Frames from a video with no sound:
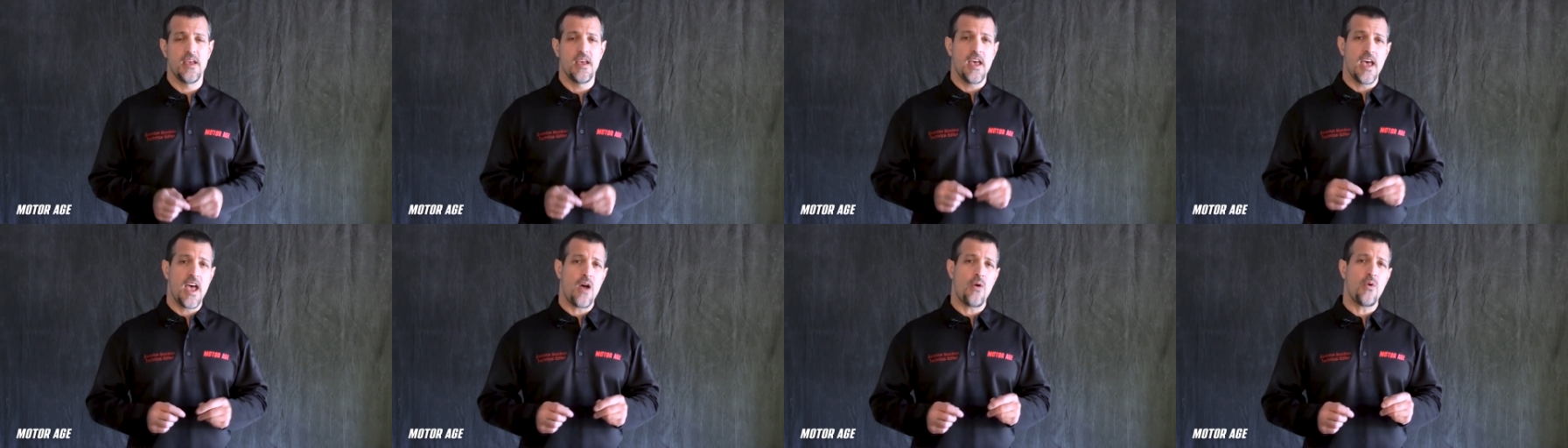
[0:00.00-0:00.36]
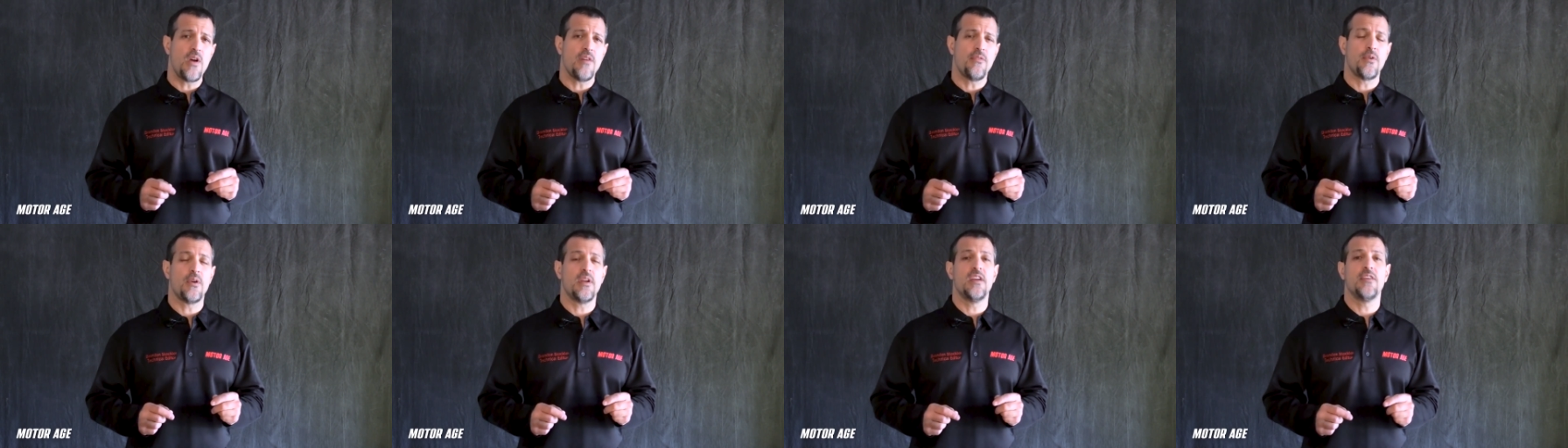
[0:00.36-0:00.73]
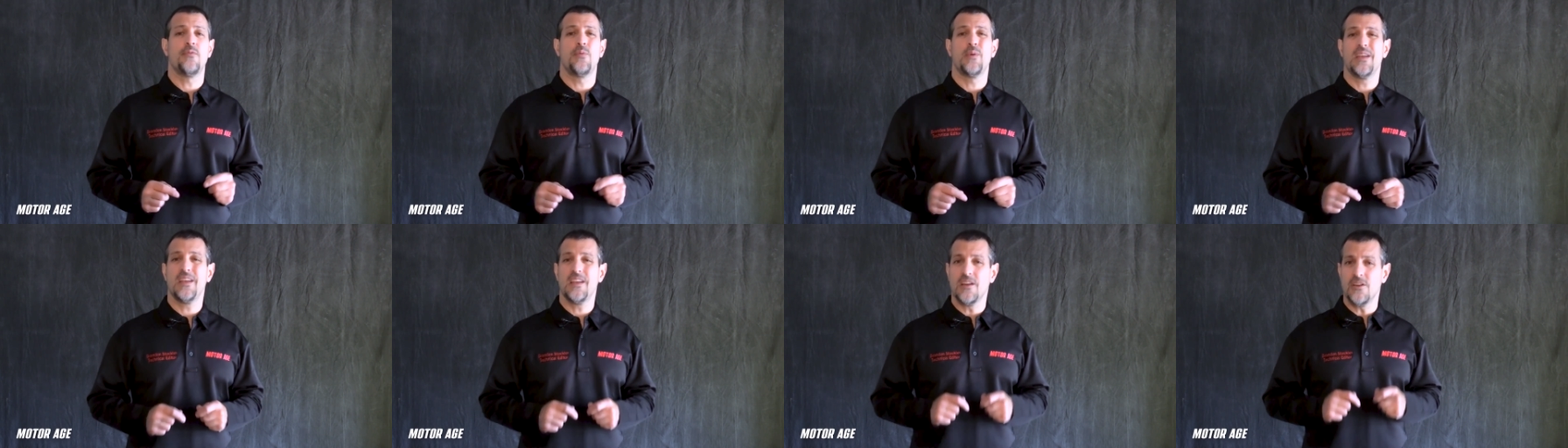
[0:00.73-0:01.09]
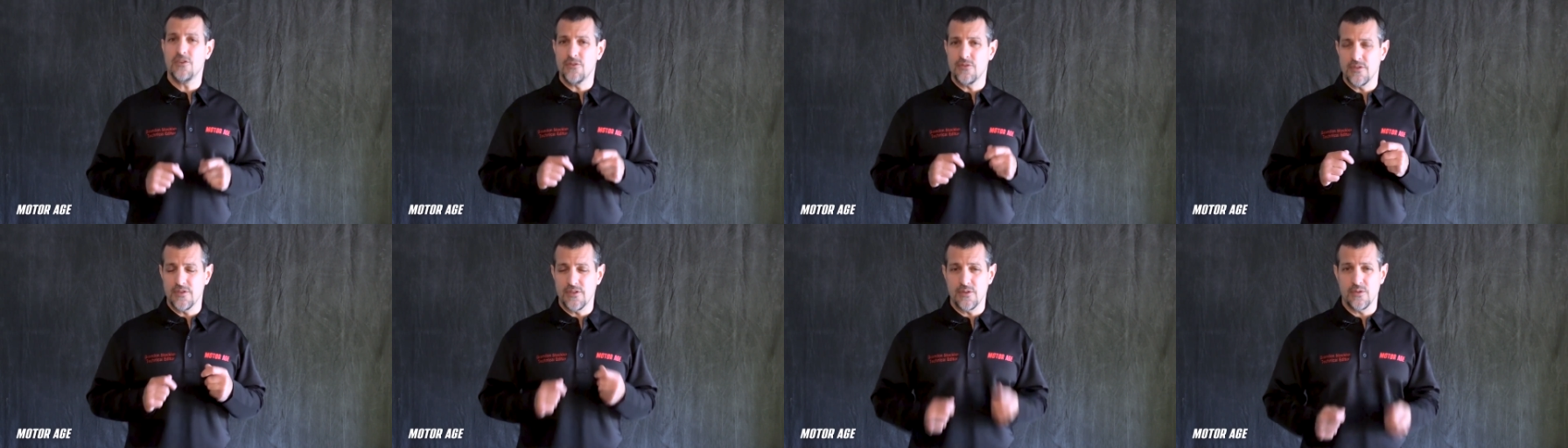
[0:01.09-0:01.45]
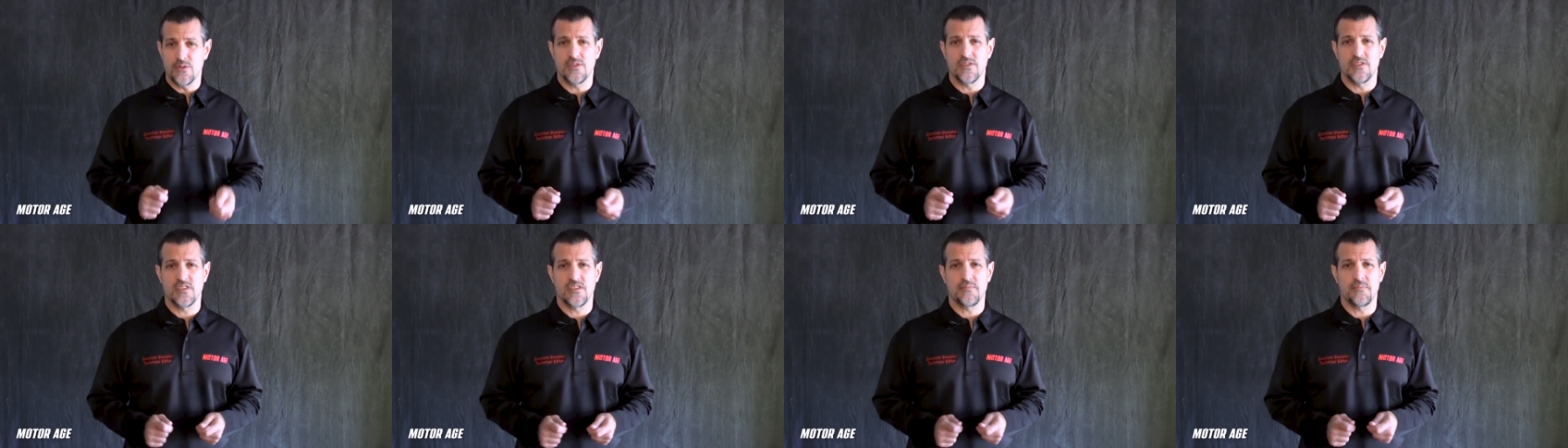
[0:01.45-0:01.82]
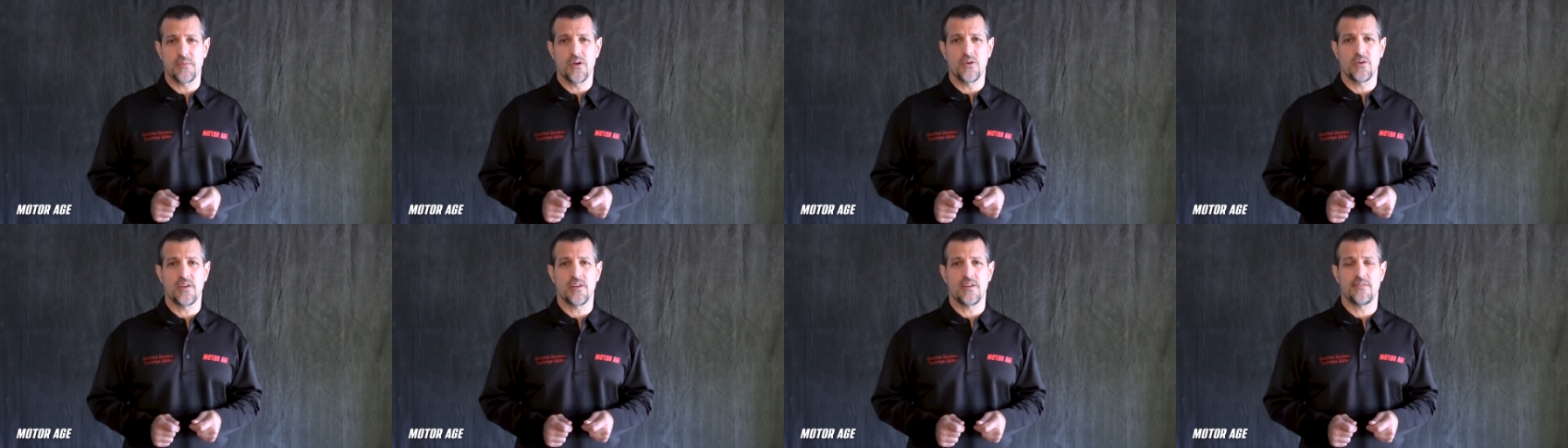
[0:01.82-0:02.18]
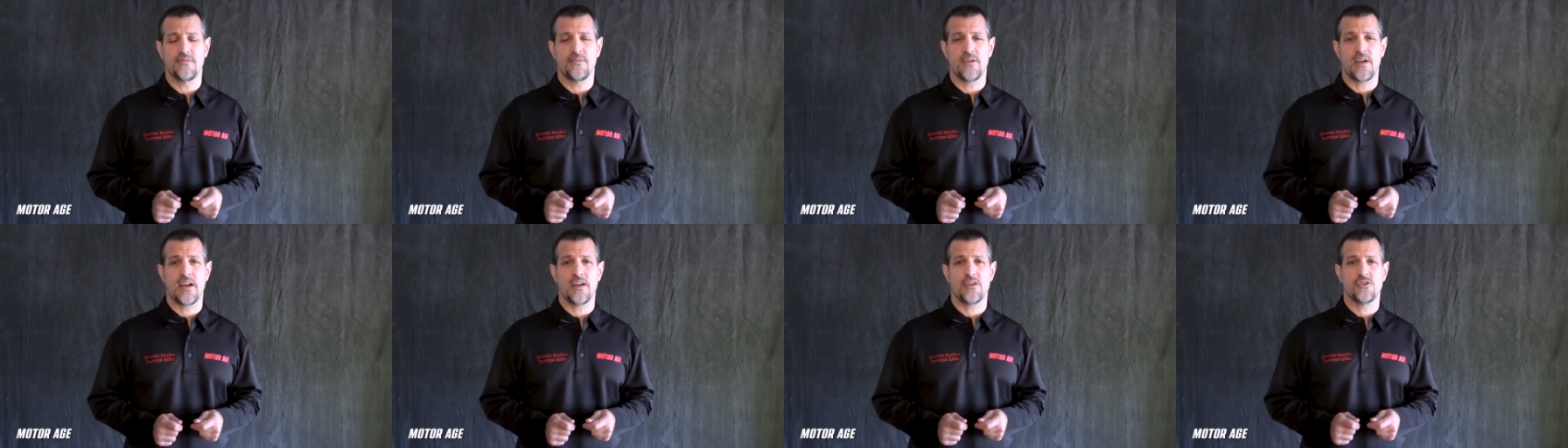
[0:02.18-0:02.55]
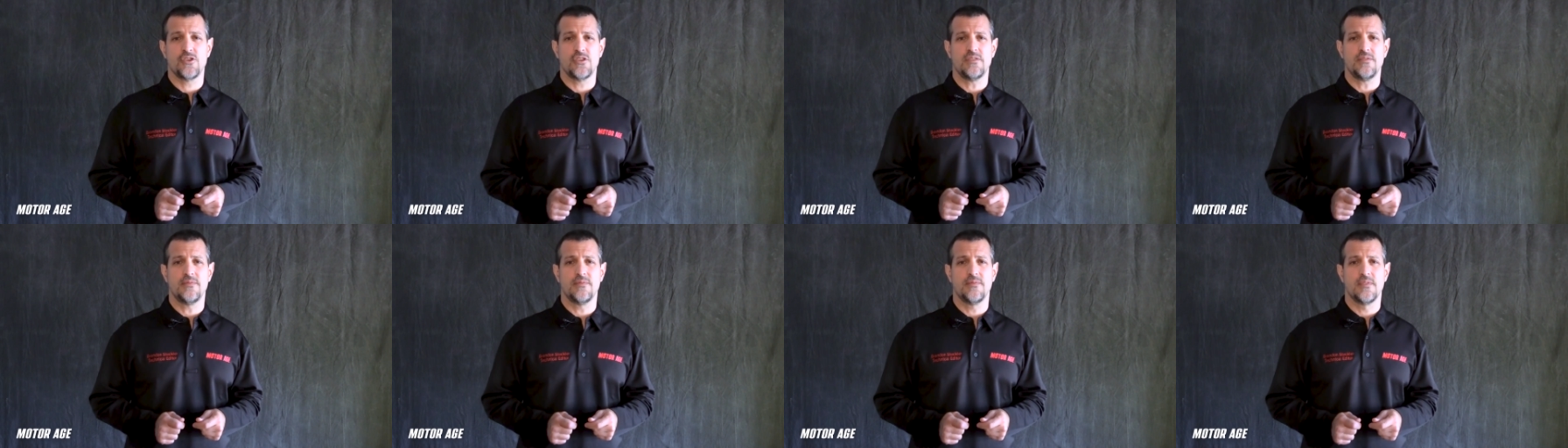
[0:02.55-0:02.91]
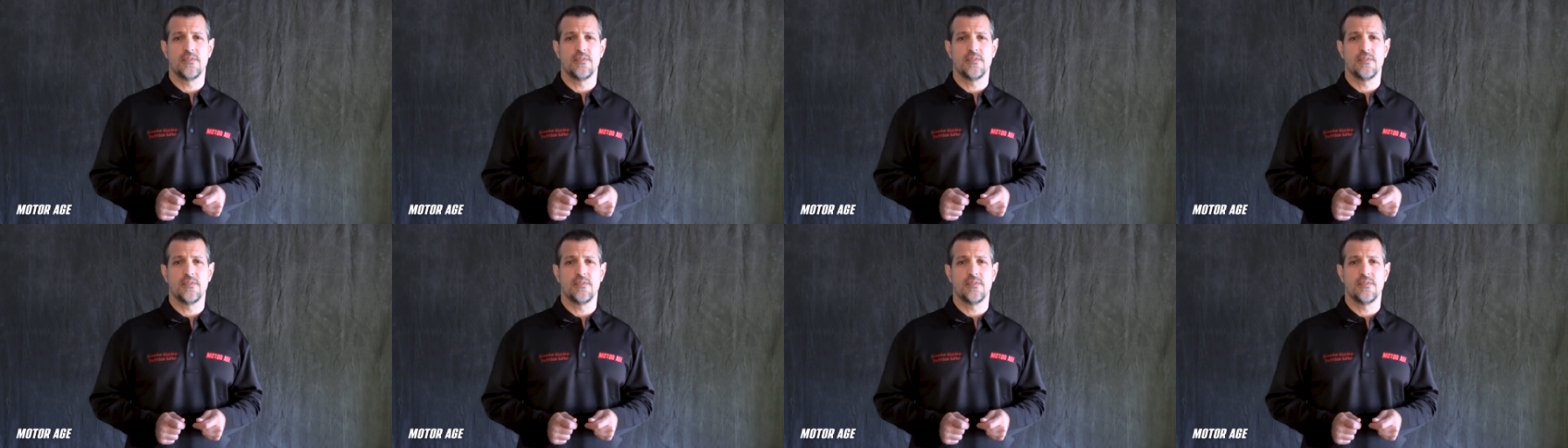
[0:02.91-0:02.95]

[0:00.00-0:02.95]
However, if we introduce the smoke in a fashion